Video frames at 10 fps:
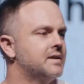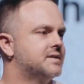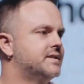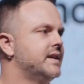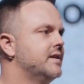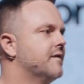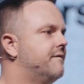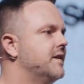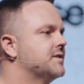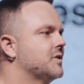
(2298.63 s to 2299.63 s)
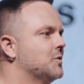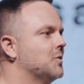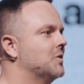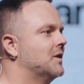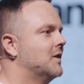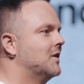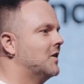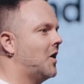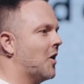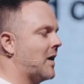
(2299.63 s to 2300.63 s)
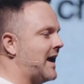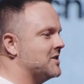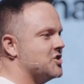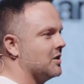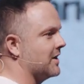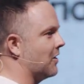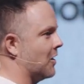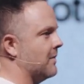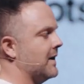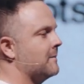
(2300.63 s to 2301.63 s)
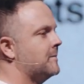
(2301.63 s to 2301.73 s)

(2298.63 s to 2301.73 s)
see the physical angelic army,